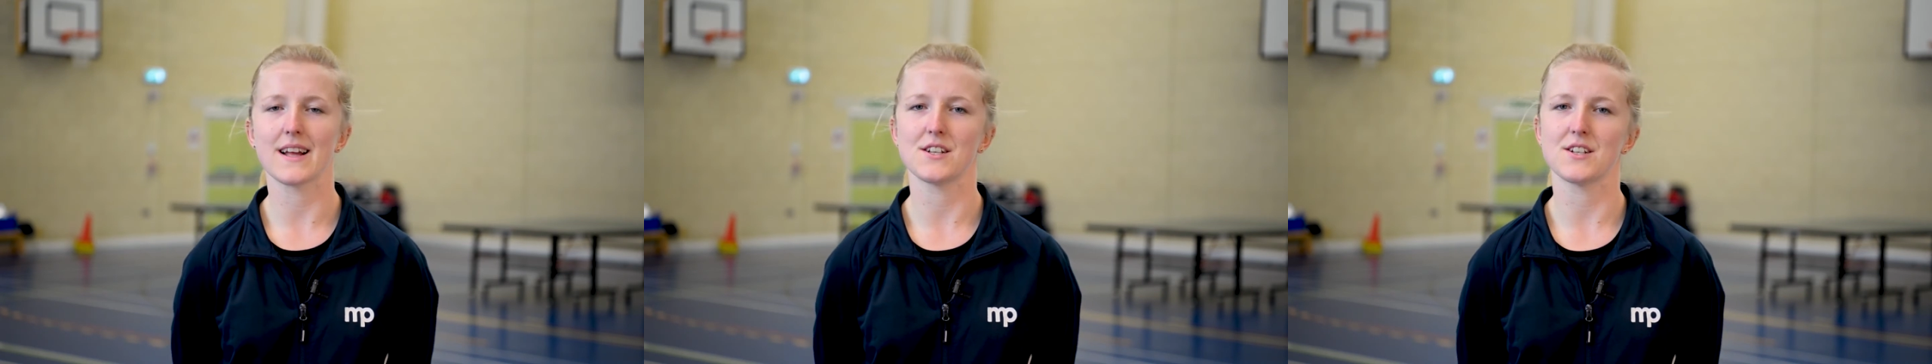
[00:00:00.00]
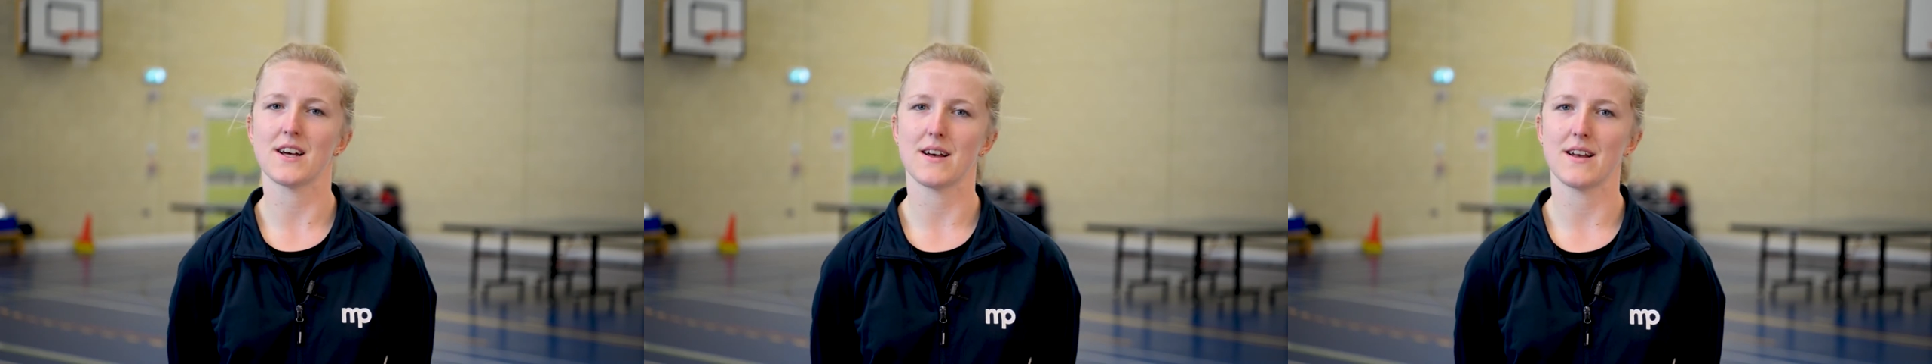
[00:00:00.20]

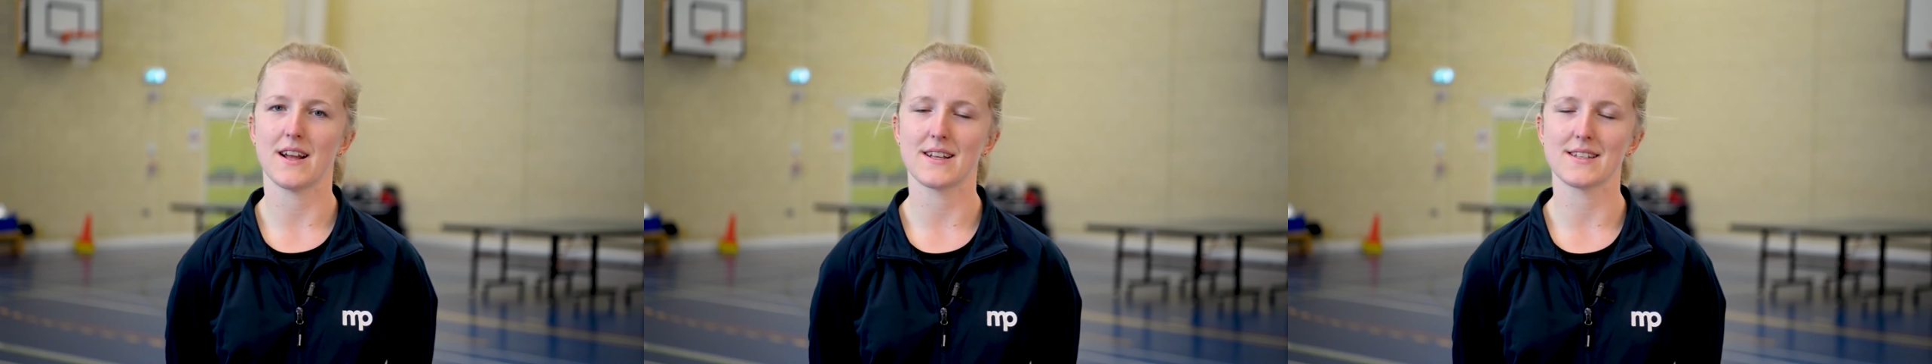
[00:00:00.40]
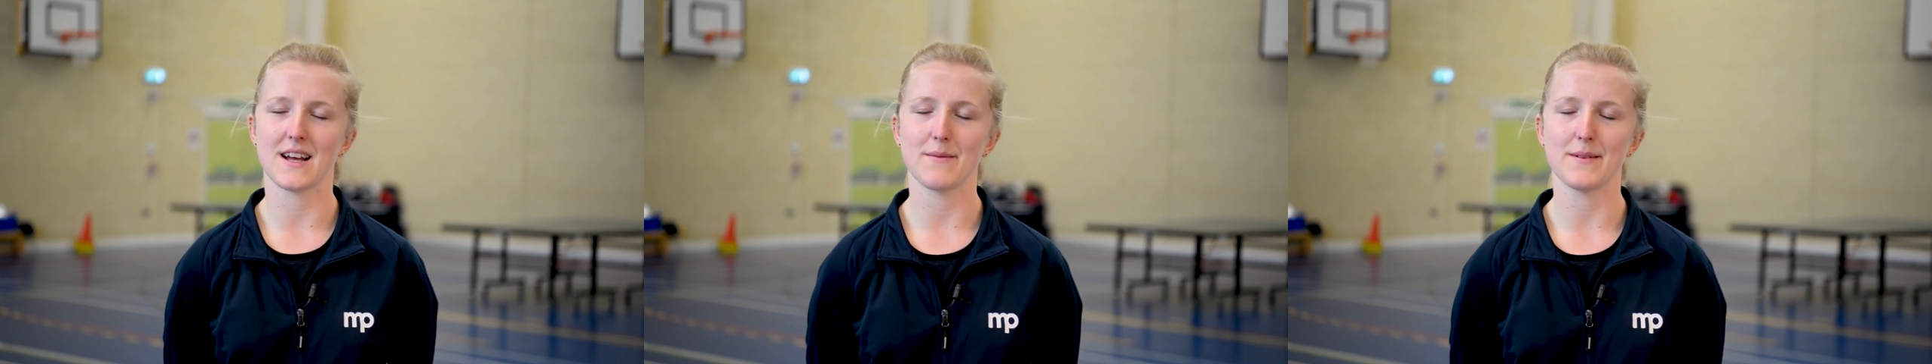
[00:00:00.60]

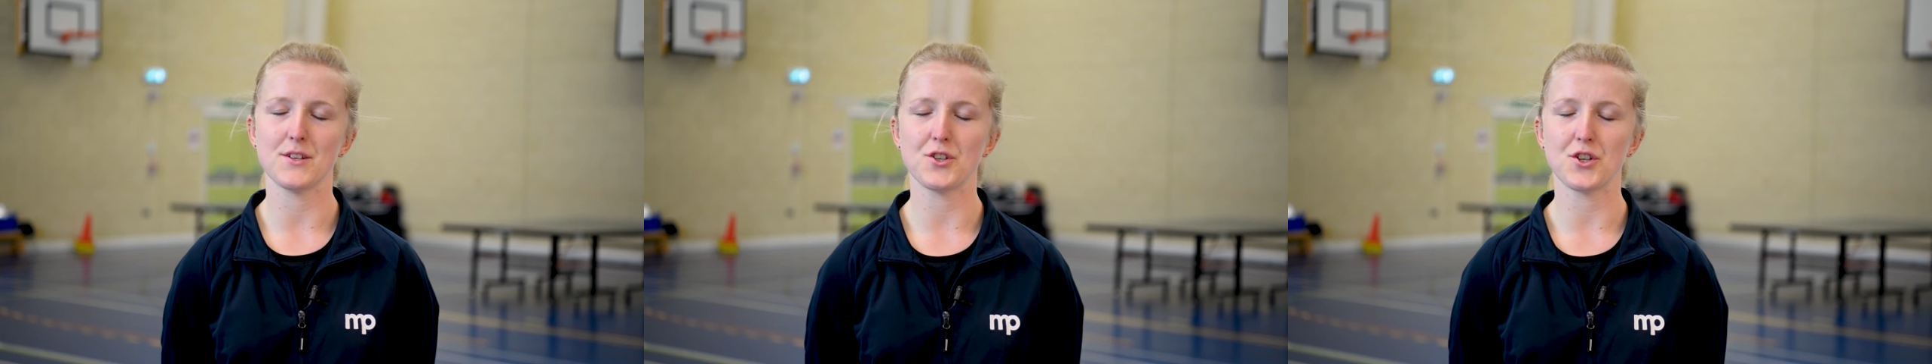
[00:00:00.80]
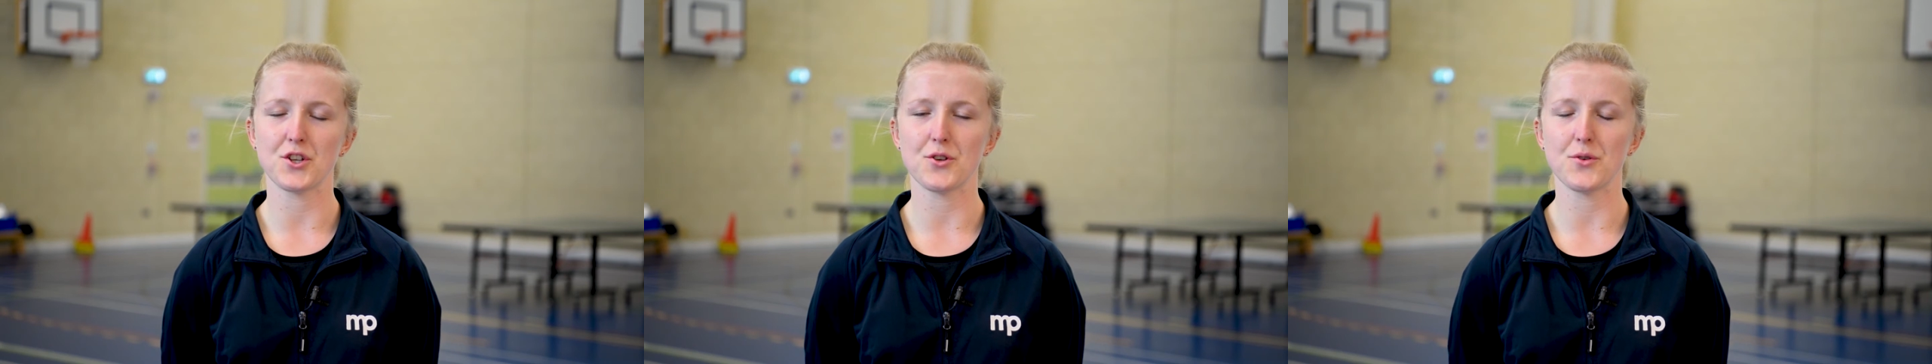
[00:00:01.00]
exam in
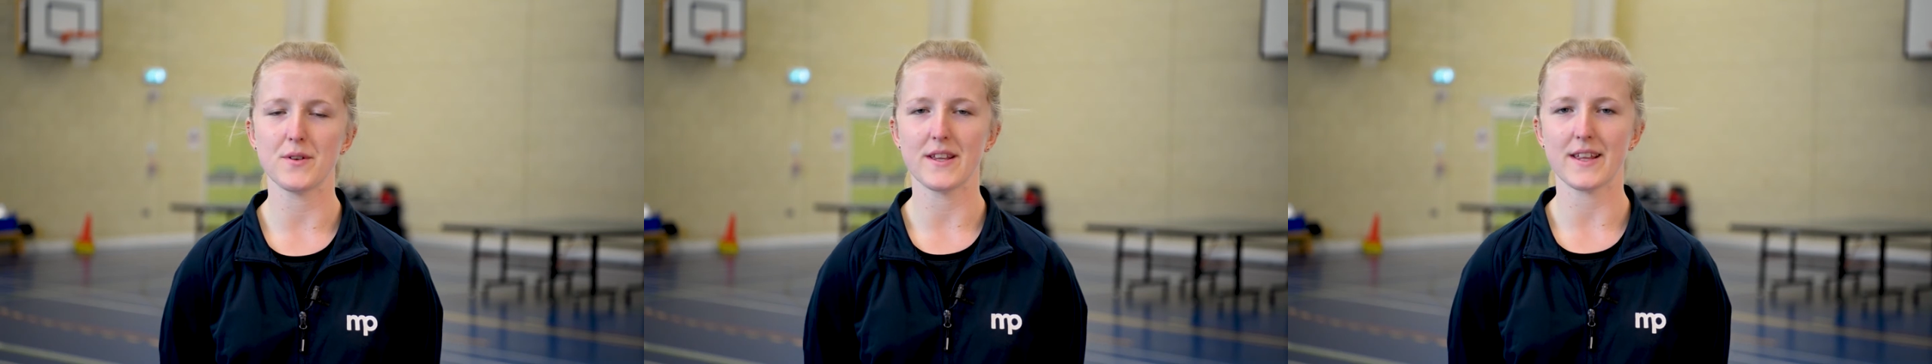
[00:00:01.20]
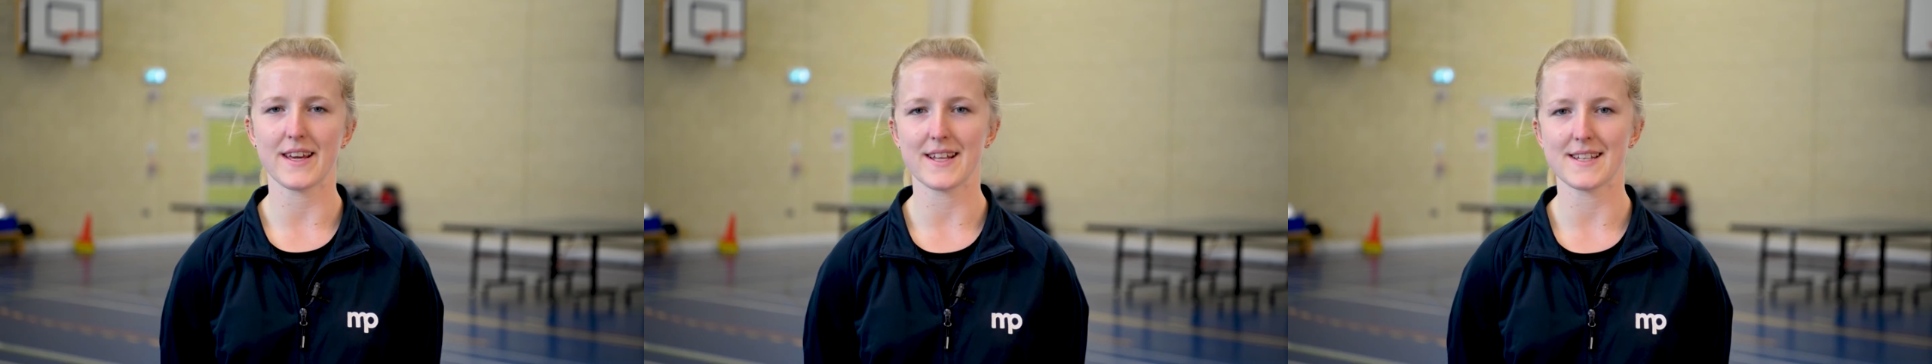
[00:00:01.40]

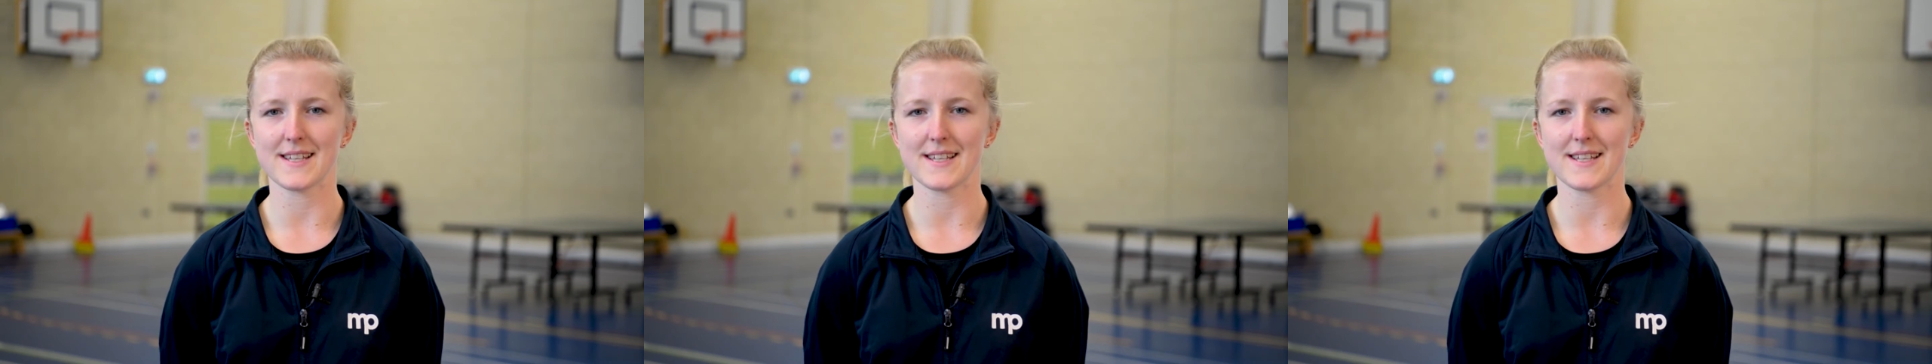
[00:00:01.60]
June in year